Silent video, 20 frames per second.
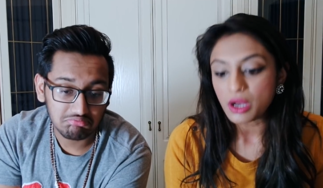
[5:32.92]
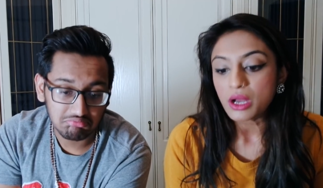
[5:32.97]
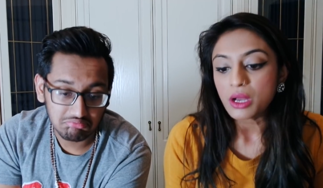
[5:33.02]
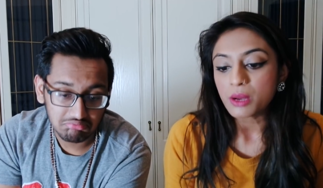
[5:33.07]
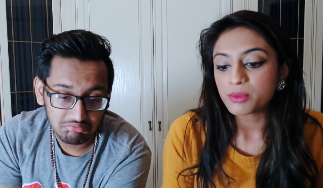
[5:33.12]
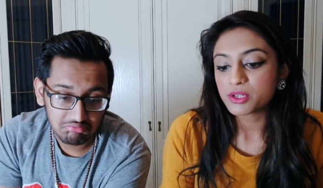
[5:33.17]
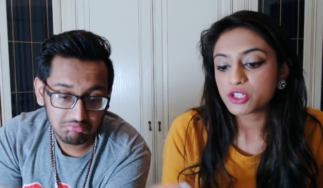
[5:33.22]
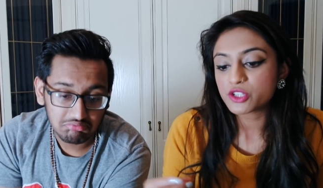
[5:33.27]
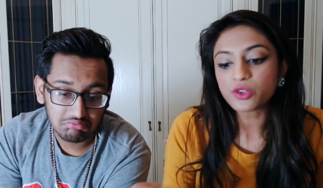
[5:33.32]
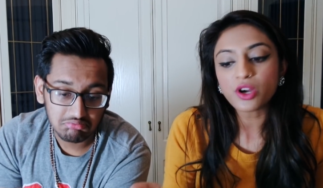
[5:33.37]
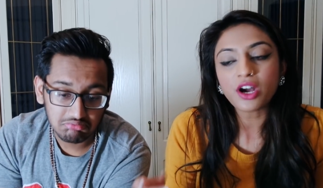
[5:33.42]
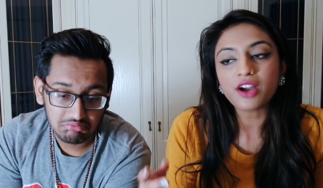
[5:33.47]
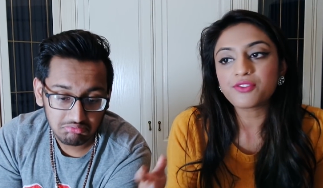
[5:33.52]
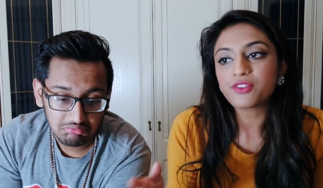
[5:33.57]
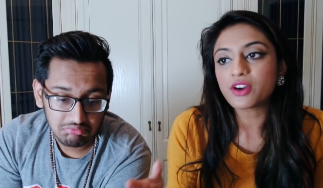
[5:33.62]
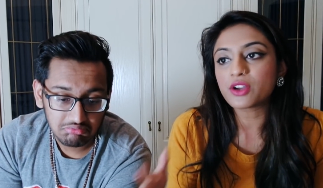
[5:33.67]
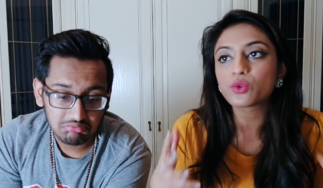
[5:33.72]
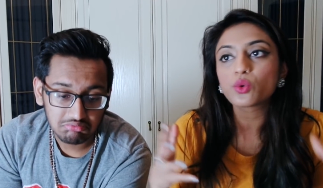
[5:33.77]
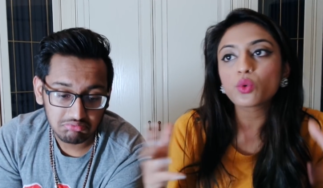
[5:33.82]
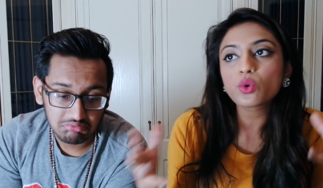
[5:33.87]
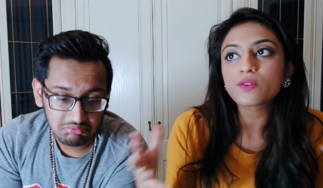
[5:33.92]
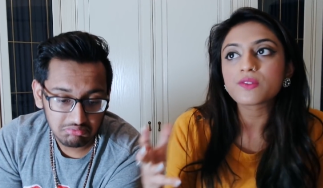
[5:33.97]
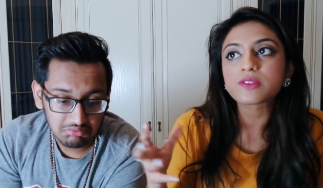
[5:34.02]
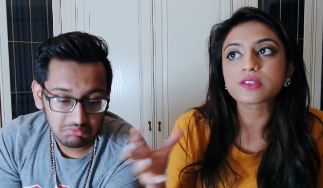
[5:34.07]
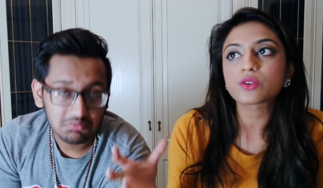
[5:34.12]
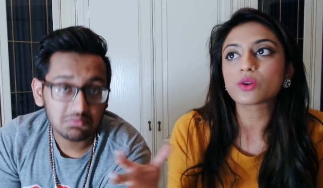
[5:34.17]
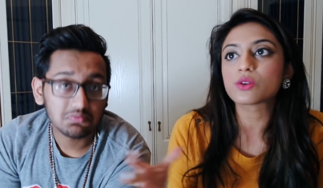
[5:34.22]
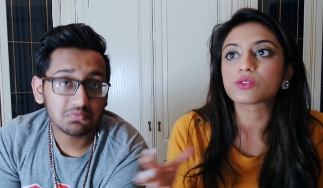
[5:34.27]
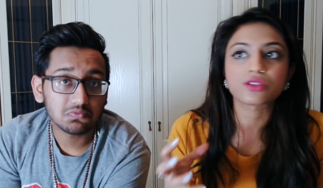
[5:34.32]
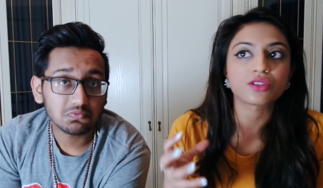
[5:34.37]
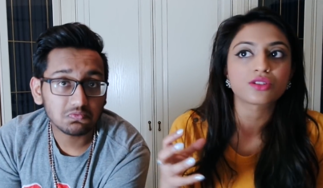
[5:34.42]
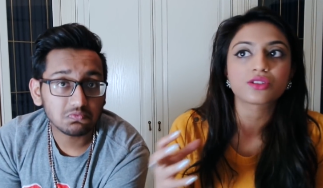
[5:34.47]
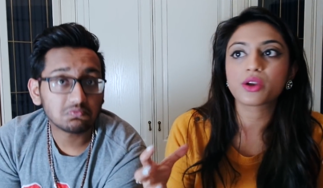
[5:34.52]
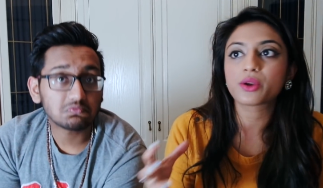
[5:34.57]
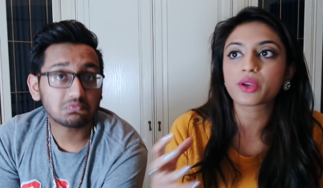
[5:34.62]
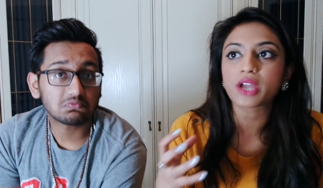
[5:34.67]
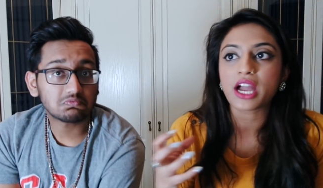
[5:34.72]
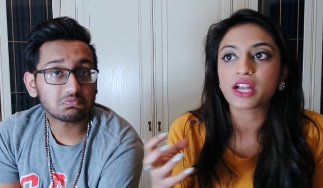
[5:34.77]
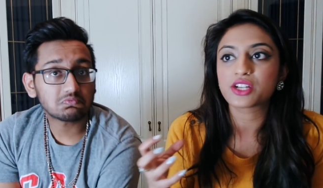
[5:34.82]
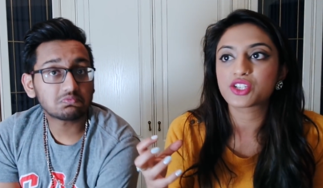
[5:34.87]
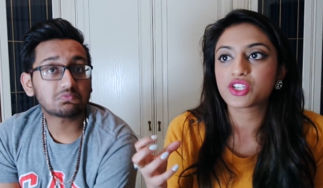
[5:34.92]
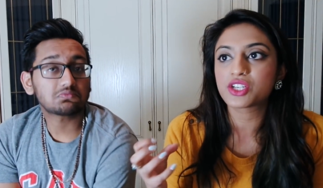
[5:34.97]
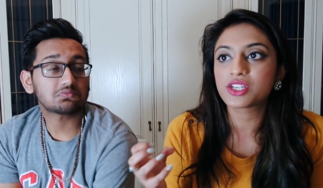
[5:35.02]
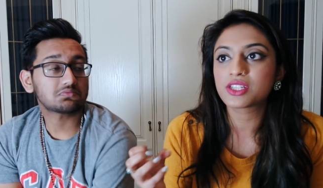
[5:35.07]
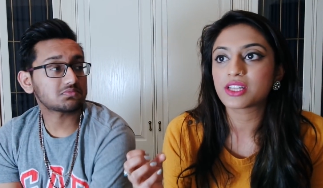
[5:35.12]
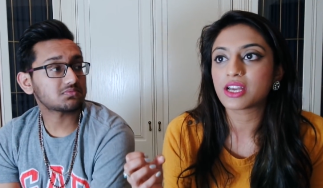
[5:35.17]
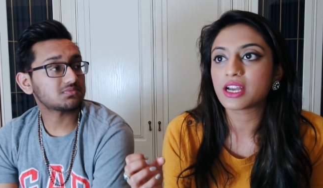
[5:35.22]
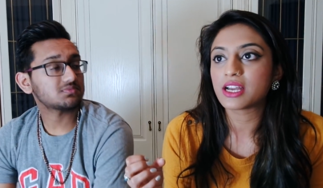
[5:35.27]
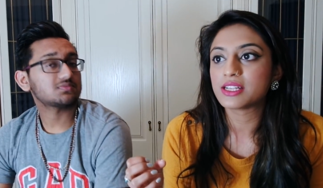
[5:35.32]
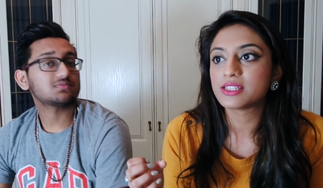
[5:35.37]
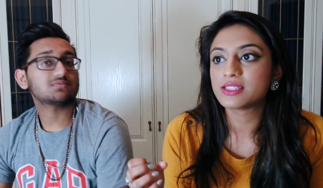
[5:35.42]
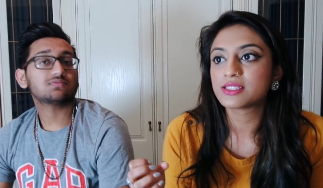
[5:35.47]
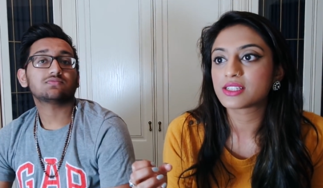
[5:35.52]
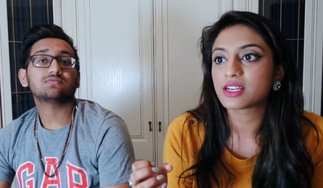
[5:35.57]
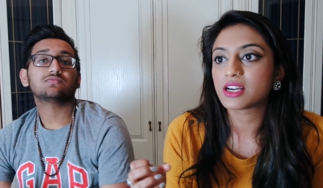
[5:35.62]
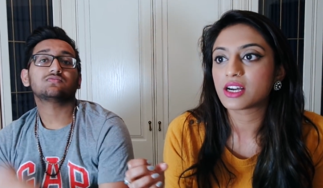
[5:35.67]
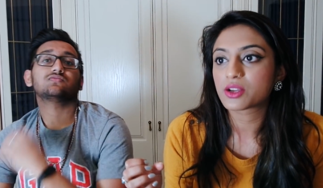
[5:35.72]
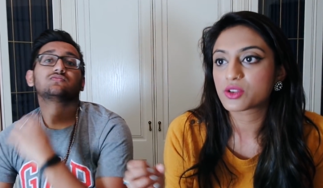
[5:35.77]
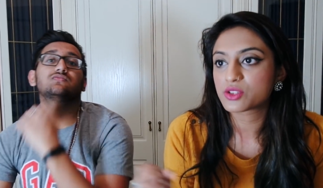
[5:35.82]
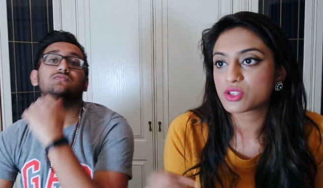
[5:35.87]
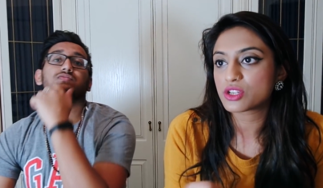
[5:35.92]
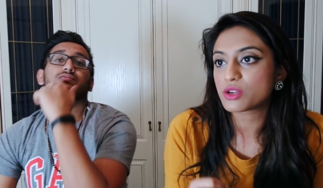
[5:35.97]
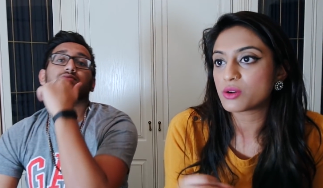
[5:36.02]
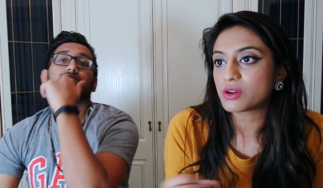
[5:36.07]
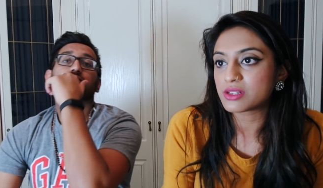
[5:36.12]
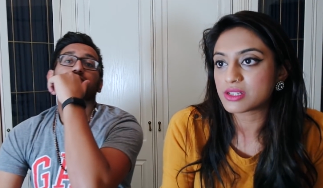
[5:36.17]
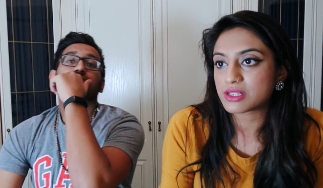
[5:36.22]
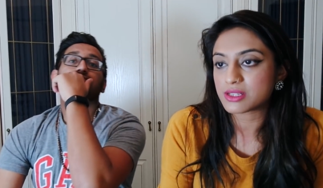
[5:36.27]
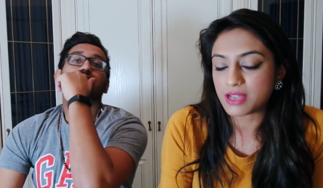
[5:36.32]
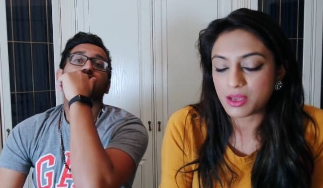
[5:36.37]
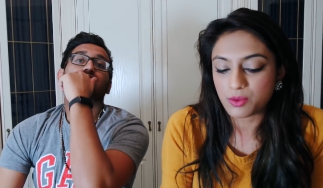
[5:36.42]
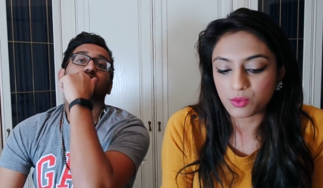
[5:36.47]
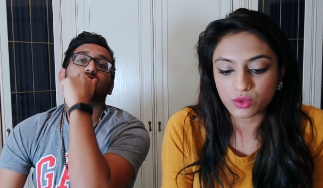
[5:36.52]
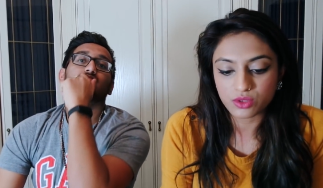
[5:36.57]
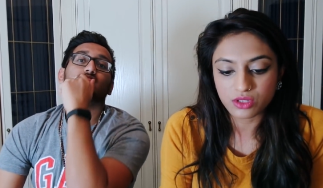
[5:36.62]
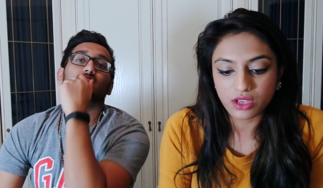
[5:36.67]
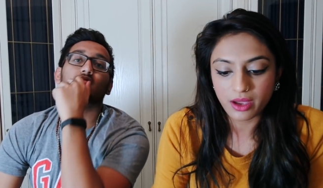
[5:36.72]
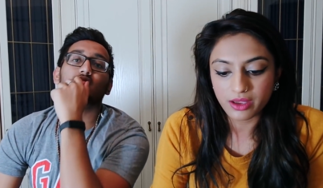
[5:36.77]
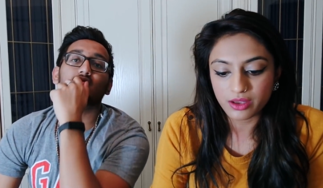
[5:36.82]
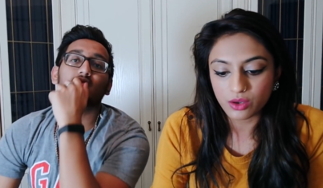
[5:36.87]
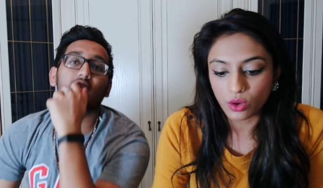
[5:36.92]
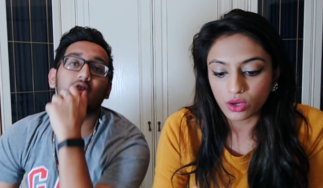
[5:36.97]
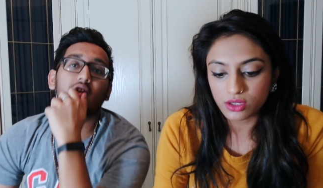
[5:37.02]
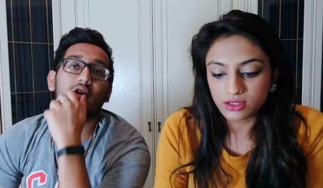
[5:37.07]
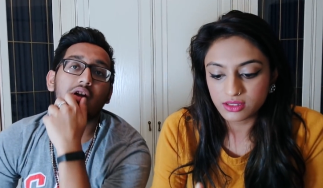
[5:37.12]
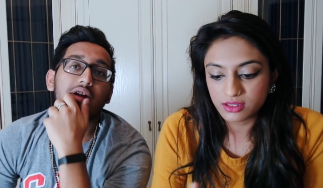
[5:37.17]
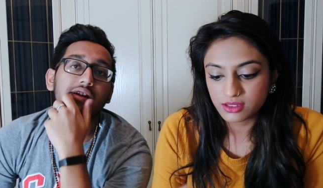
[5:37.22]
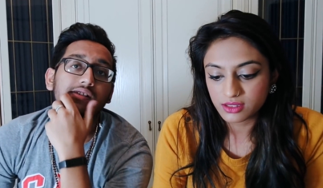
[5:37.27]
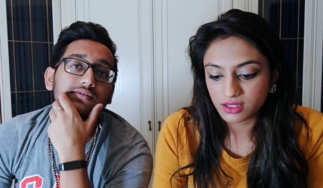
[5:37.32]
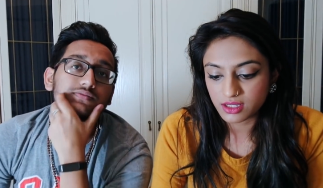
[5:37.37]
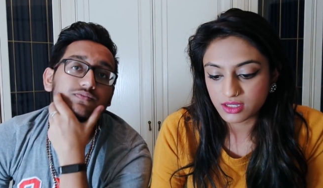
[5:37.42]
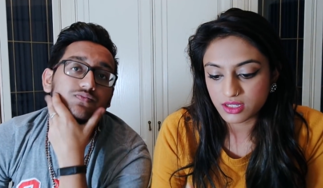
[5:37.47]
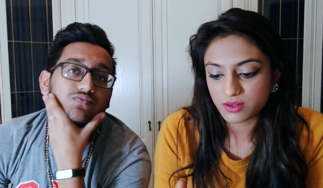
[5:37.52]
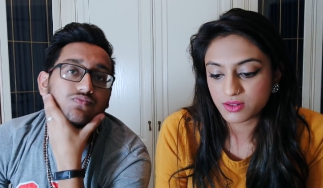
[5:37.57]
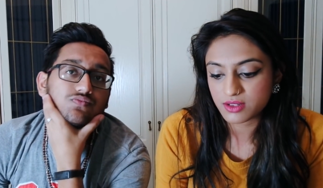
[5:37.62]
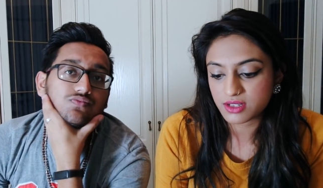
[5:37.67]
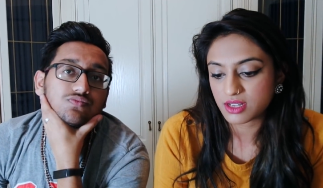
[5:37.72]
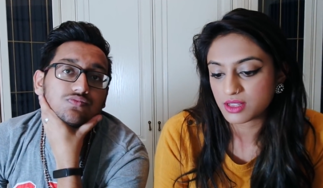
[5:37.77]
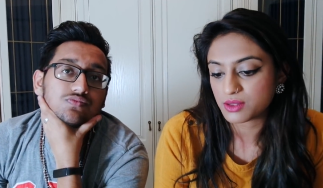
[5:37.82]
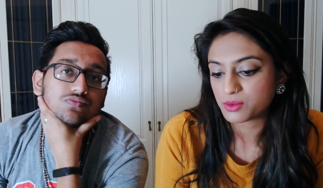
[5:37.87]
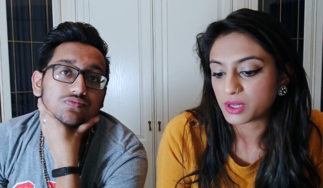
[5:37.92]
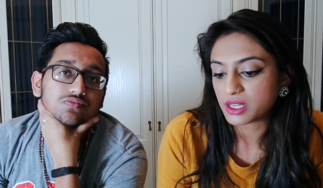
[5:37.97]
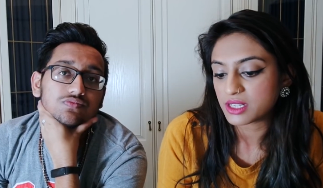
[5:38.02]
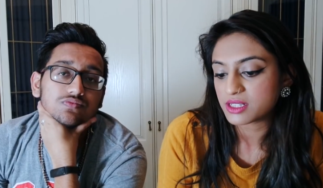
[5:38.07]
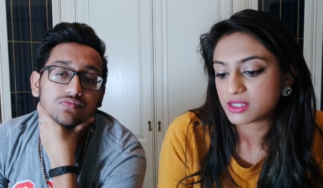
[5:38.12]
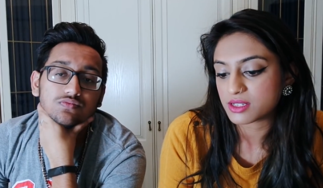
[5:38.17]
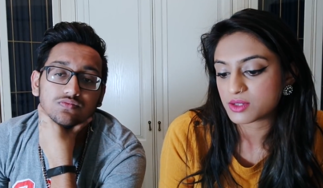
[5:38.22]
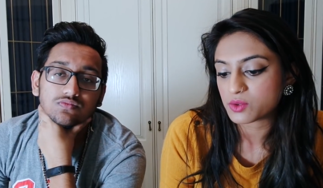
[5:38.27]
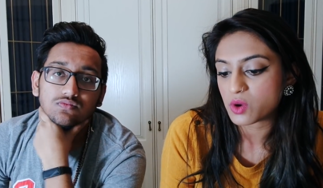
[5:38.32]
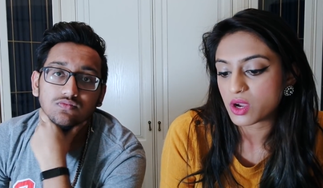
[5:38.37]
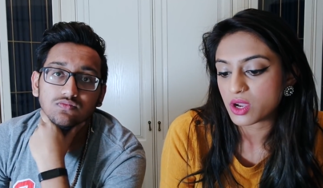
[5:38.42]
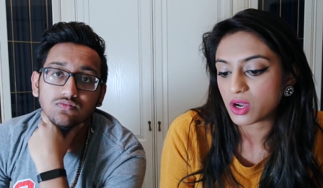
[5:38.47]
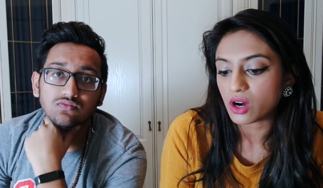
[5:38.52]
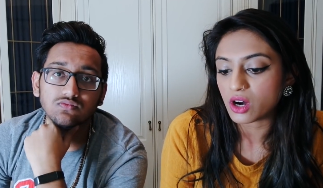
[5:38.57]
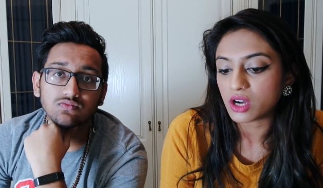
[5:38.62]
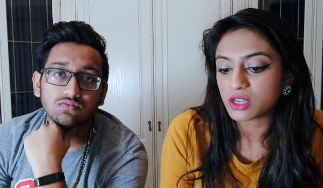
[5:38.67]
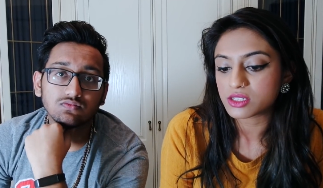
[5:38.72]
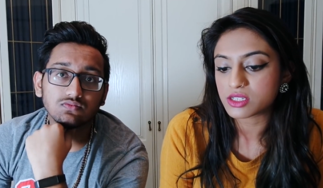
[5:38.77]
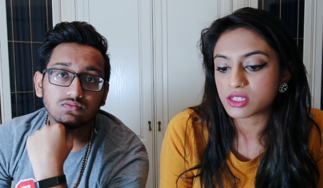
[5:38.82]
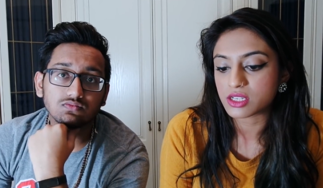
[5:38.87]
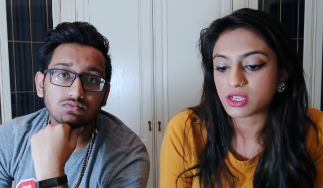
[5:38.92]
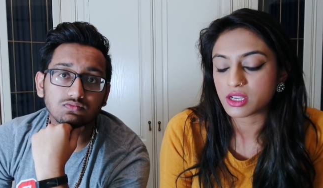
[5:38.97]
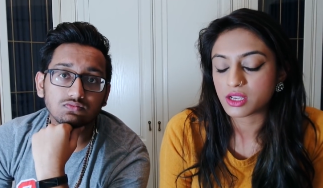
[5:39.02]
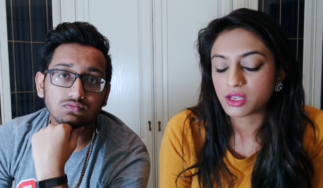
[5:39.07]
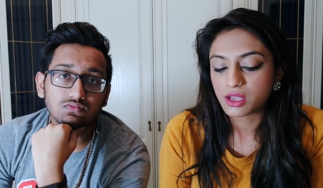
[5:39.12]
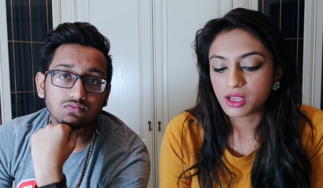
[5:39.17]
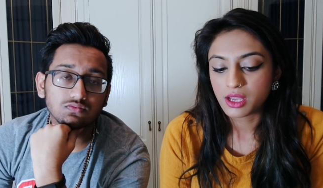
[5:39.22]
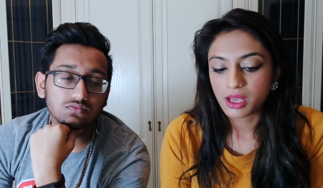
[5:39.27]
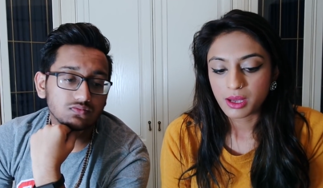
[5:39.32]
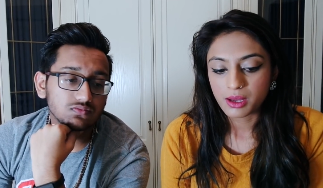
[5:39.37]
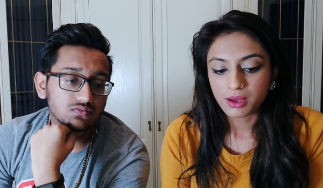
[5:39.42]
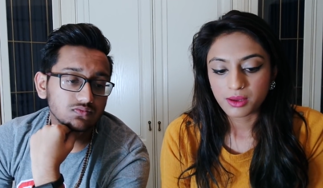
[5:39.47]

Speaker 1: as well. But you know, I find all of the songs are so catchy, and because I don't understand what's going on, I don't understand the words. It's quite mm. hard hmm. to